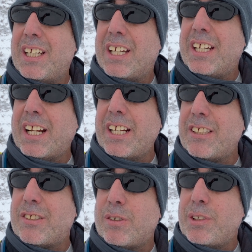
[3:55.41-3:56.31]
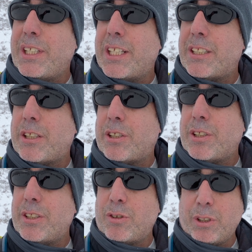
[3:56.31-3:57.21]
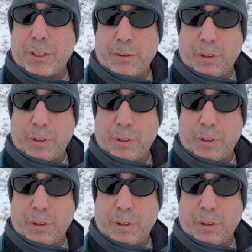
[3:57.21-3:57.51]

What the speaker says: And I just don't need it to turn into